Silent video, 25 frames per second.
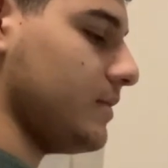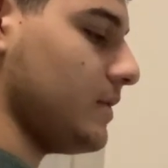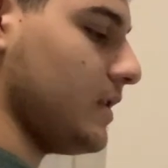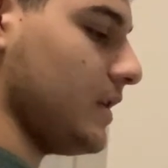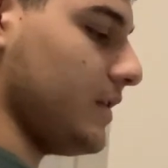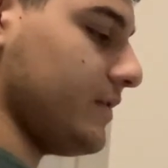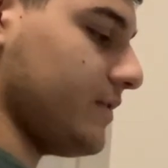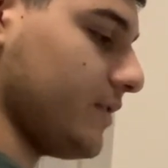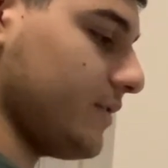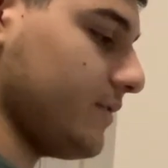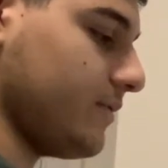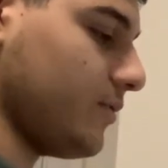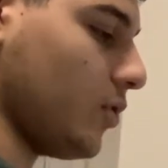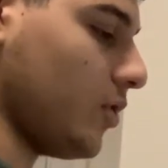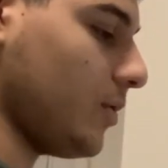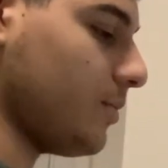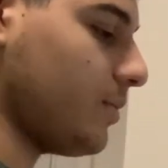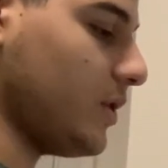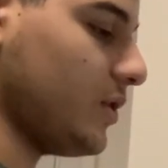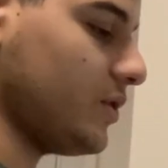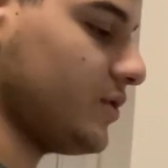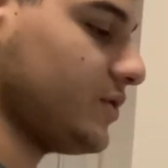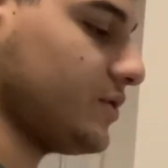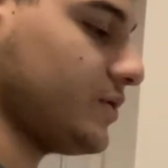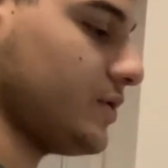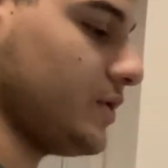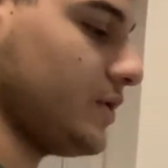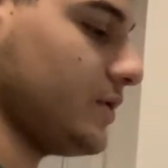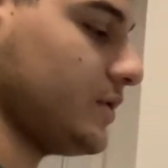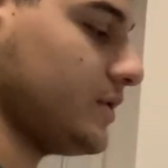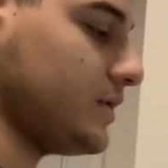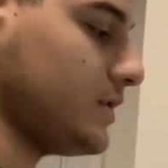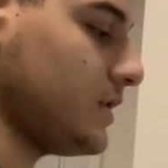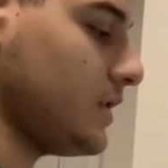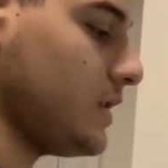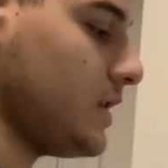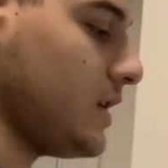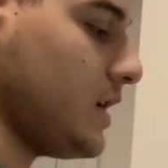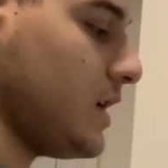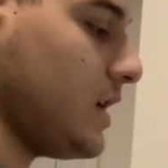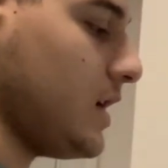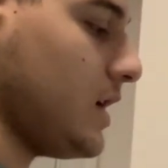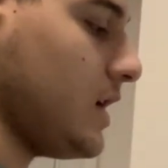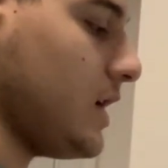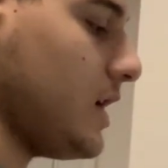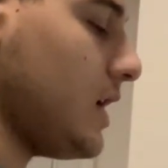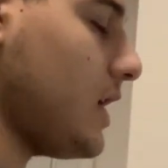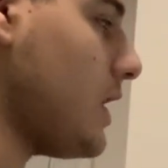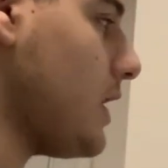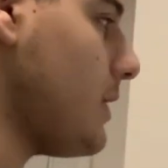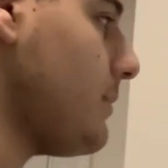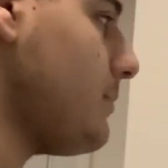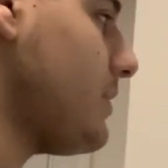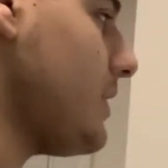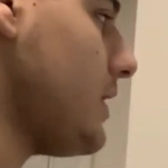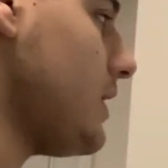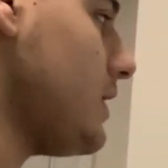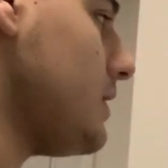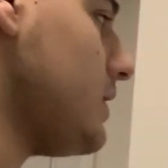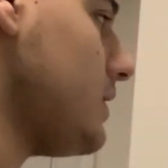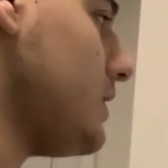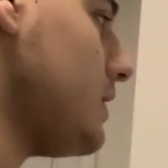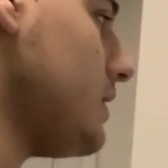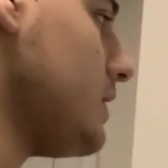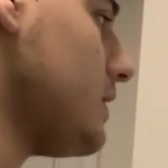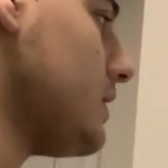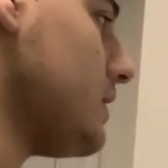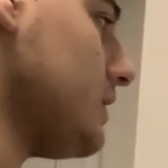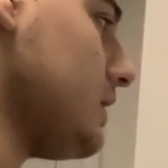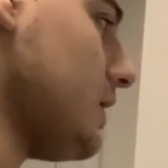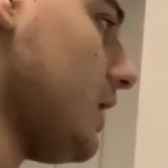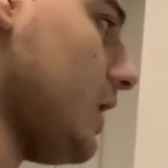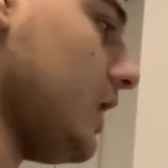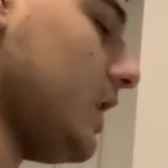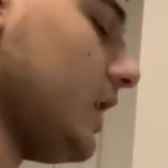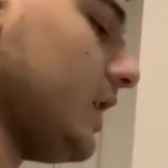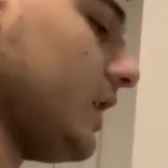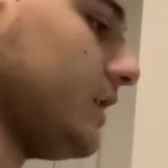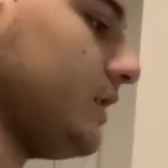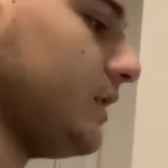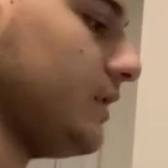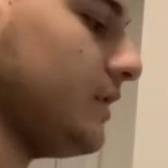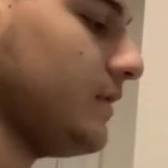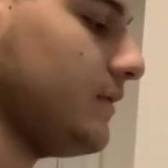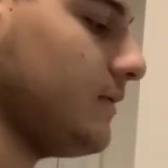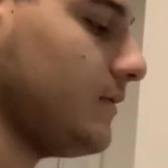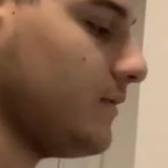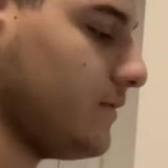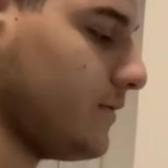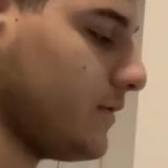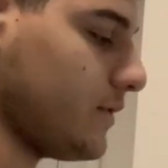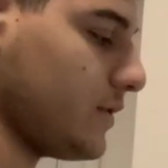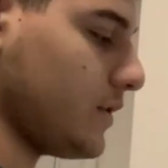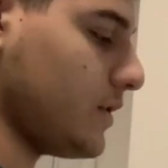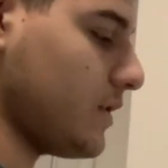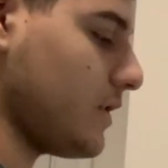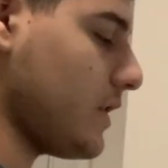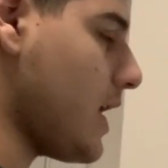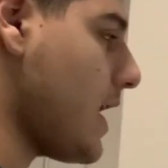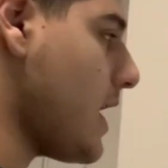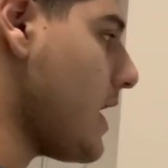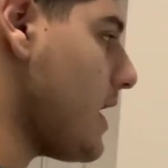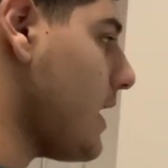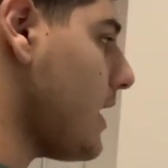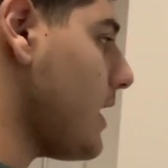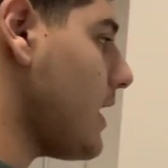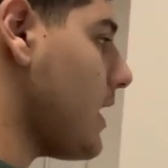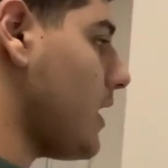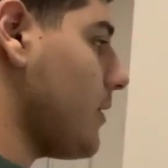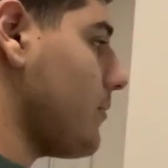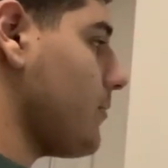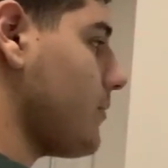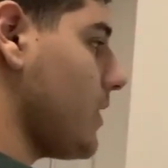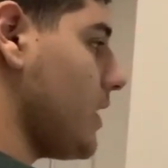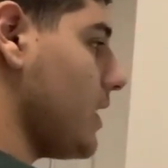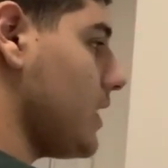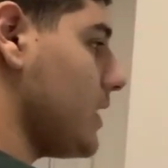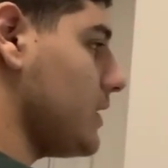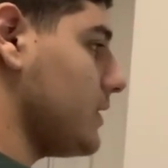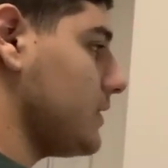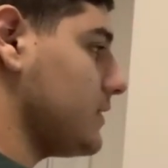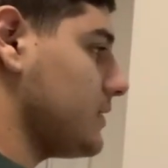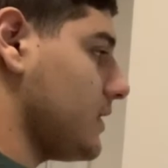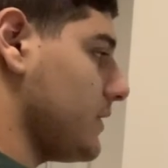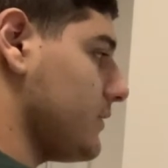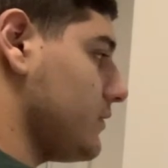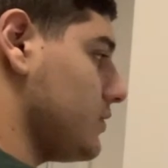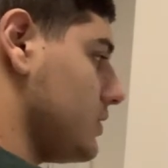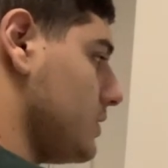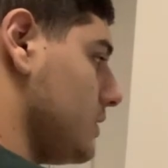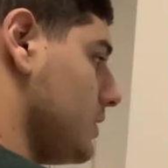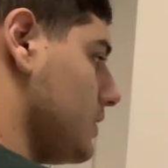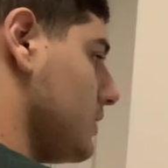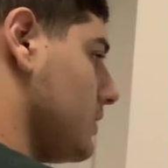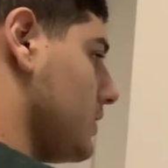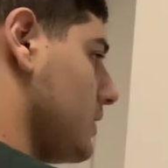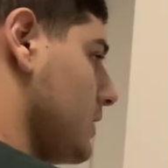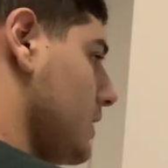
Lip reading: For 4 posters, I'm paying 9. For 8, I'm paying 17.